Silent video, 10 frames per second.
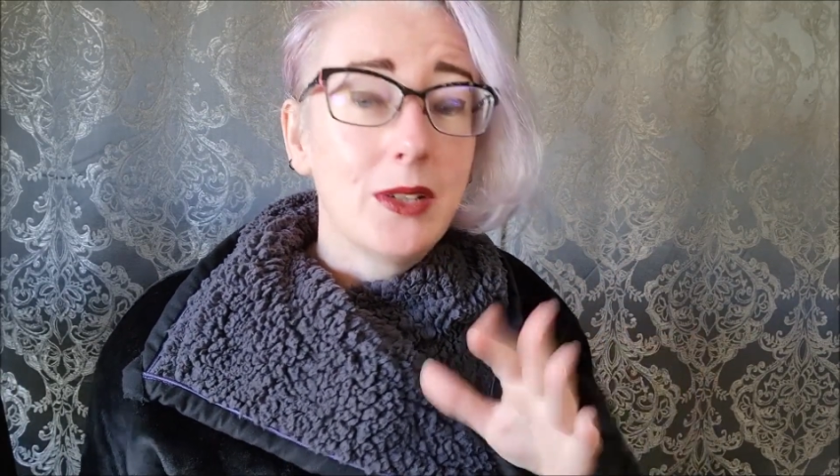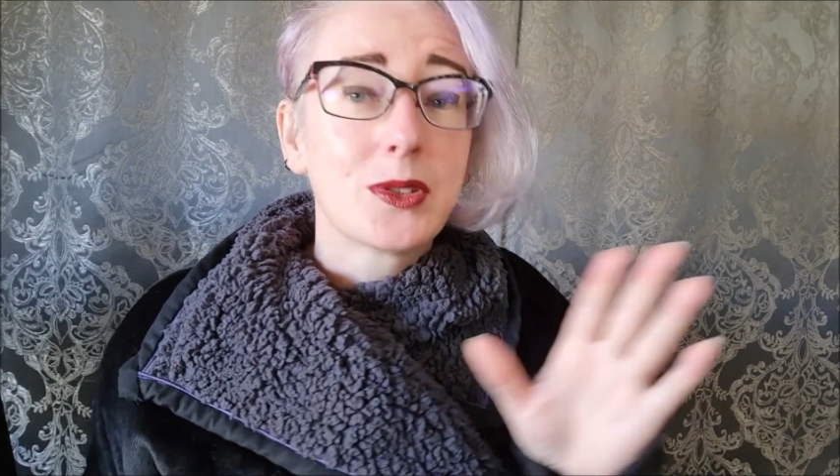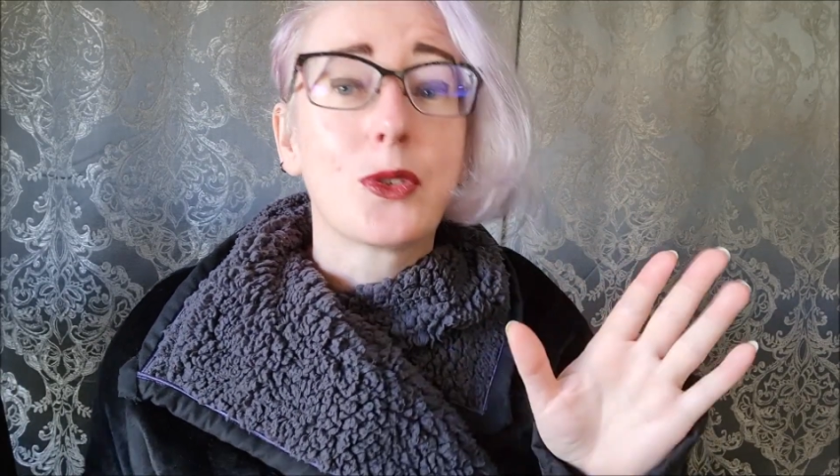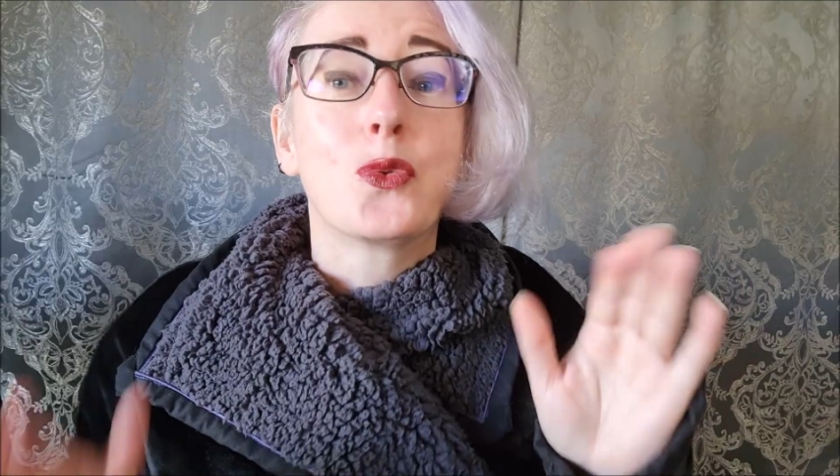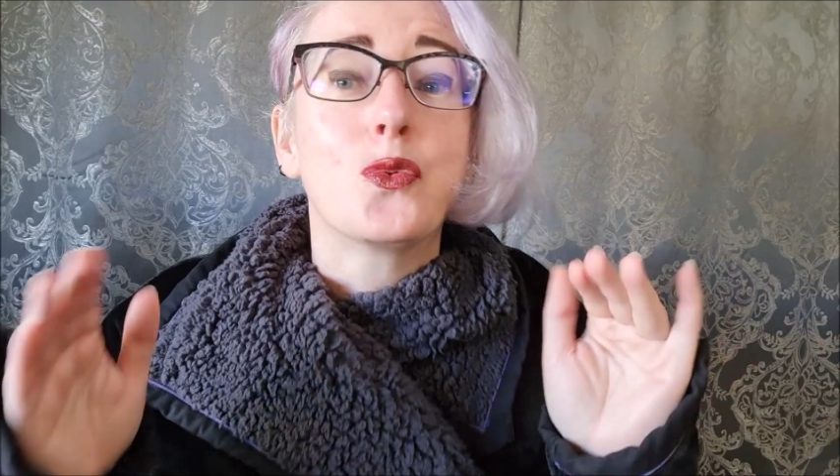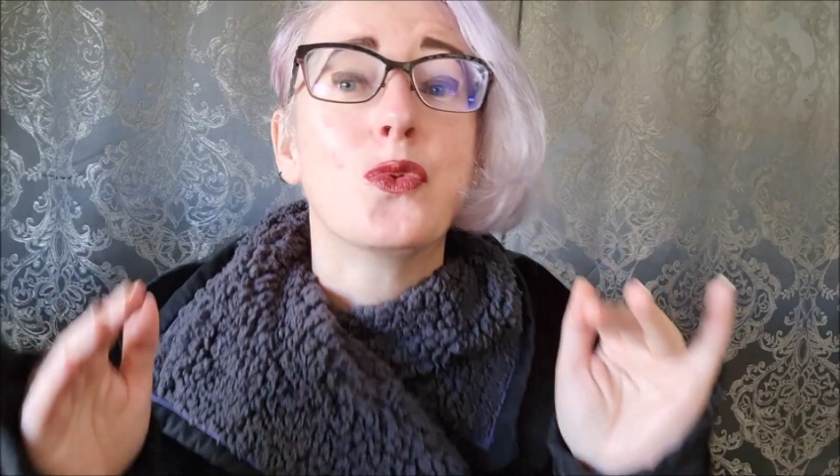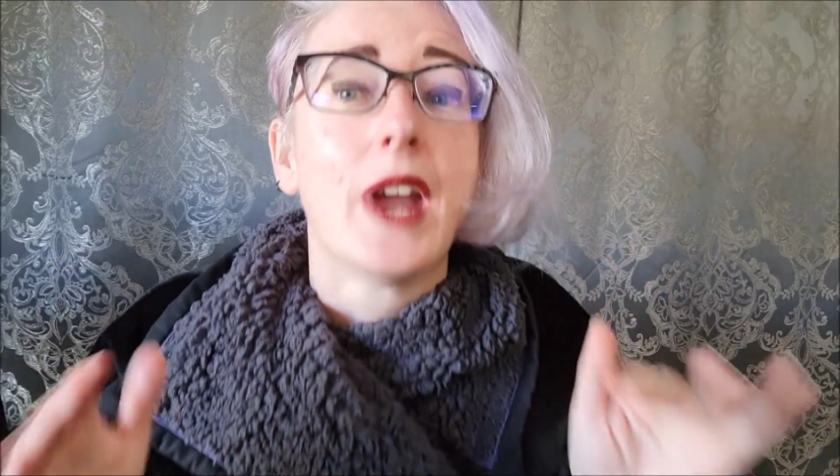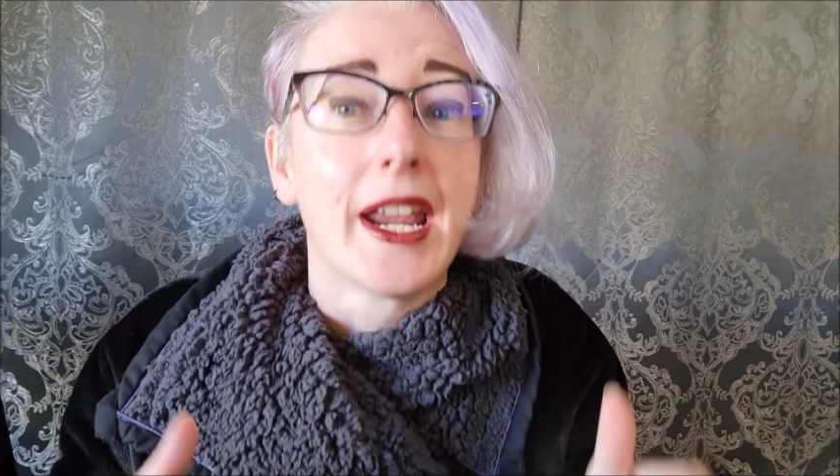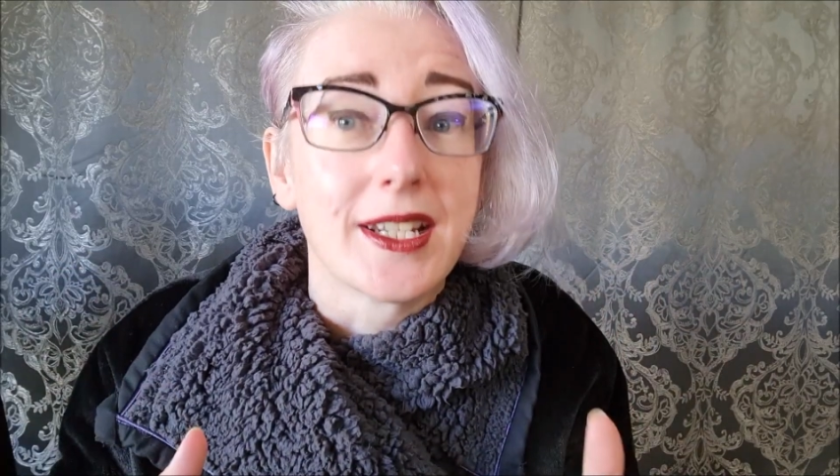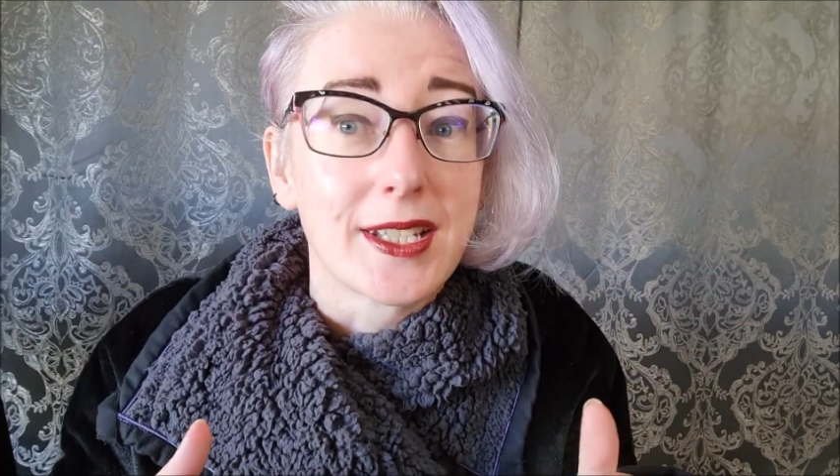It looked
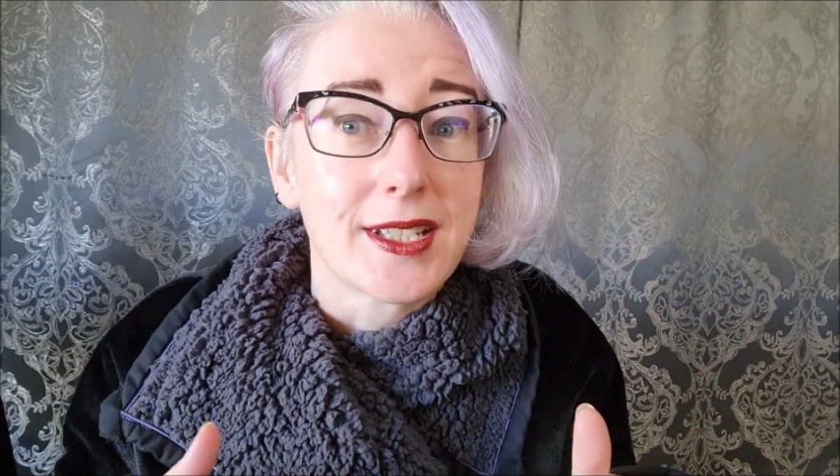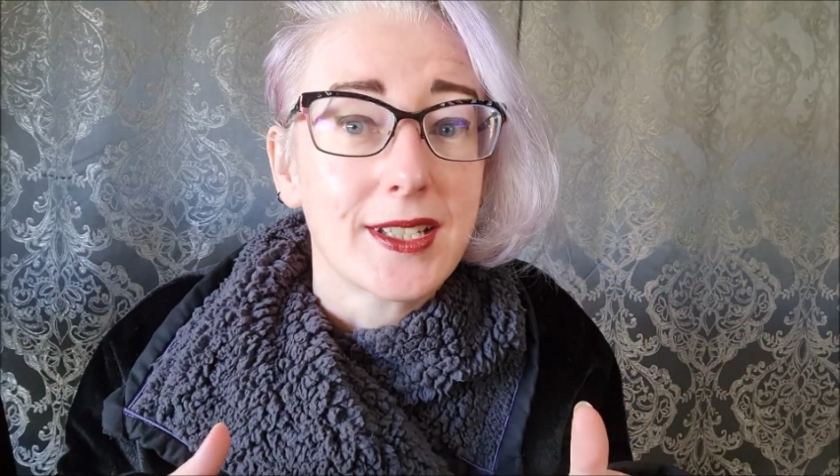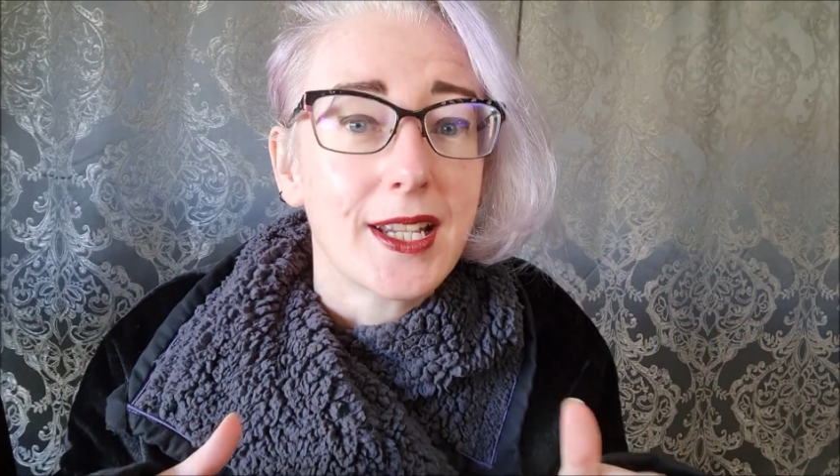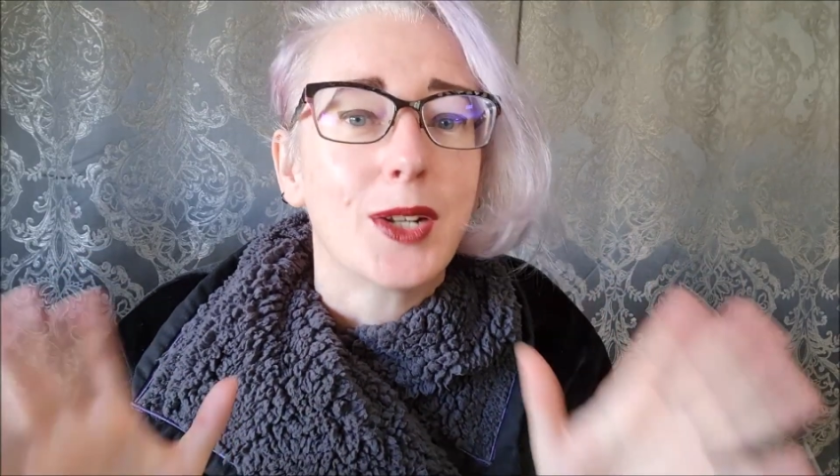great.